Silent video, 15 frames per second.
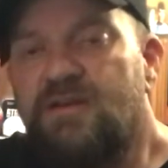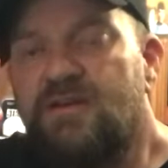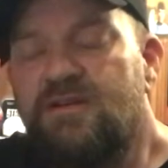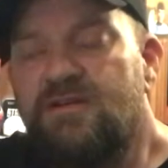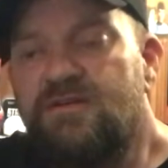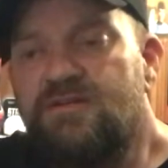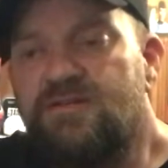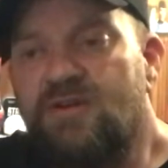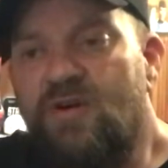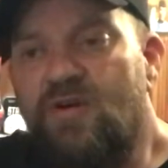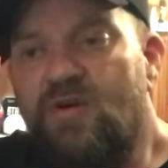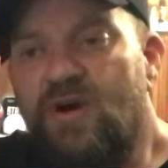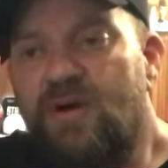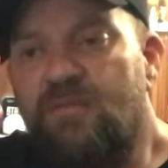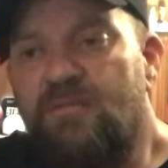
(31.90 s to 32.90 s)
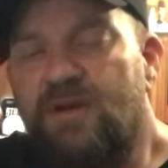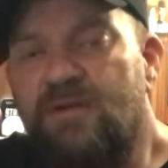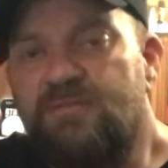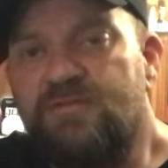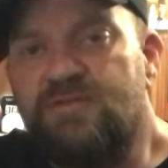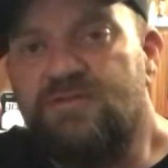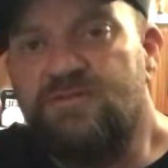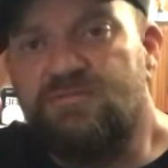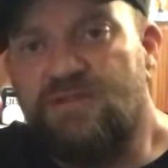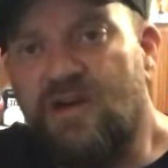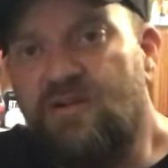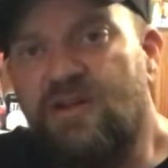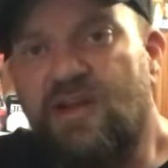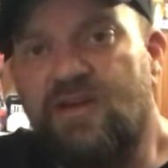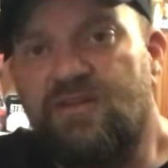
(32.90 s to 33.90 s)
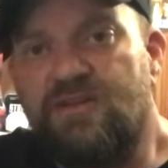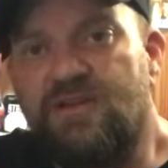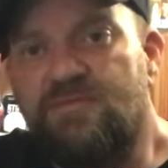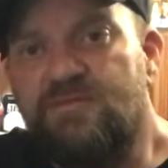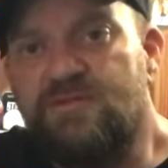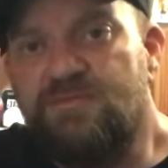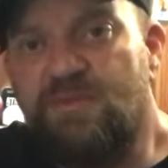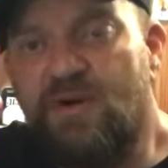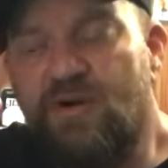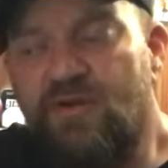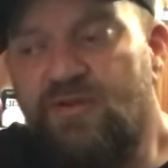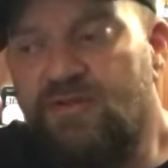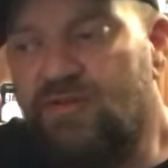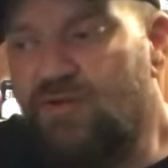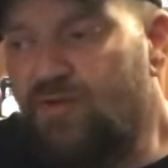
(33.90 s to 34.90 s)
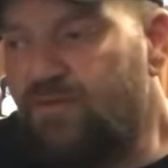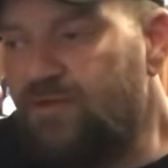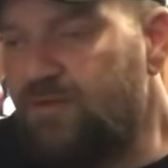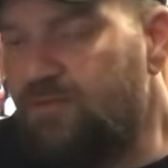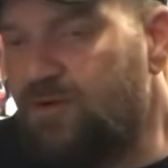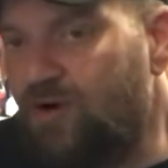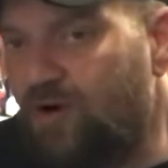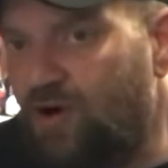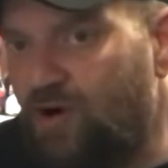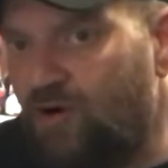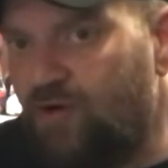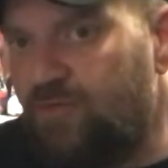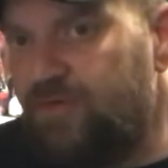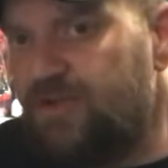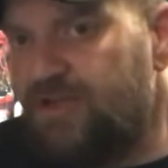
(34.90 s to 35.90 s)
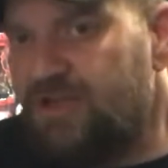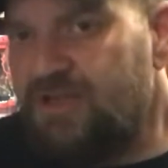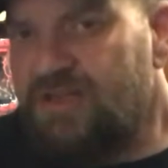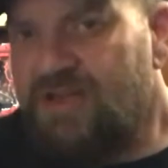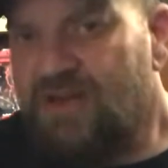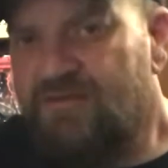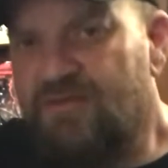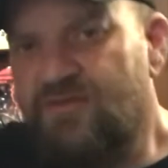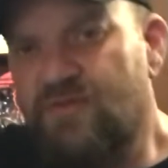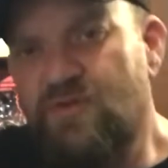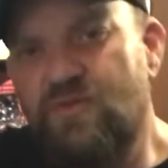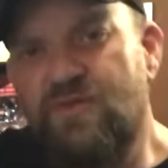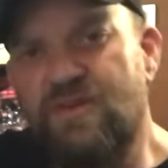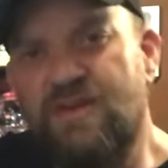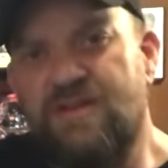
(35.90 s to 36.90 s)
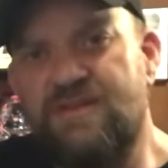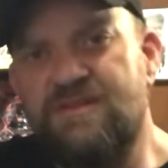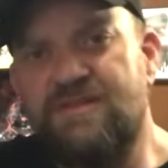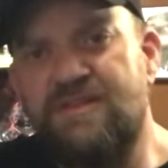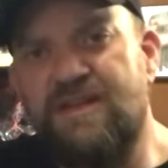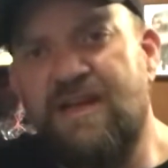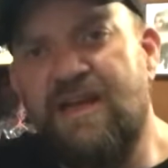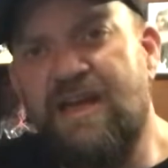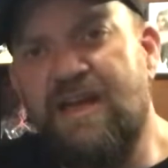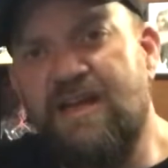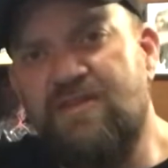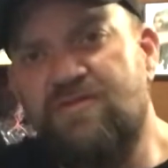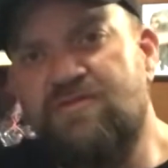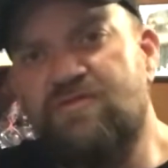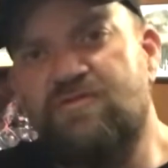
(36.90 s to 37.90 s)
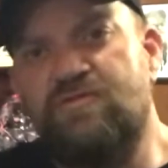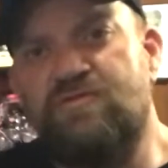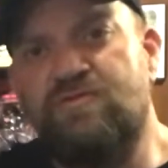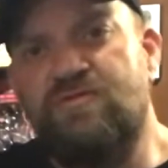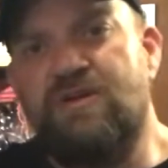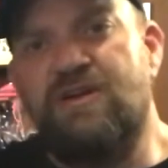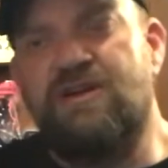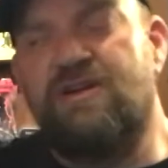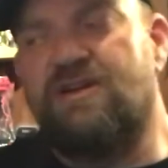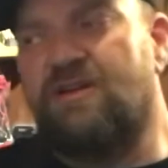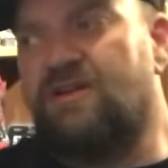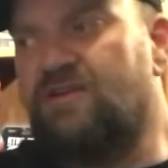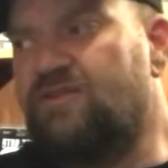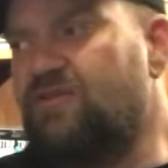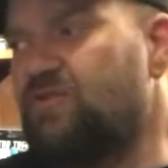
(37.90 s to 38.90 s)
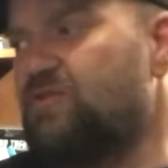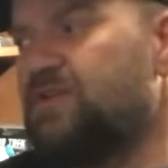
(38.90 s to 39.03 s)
So I'll count them as part of the November haul. But I did have a few things that I had to do an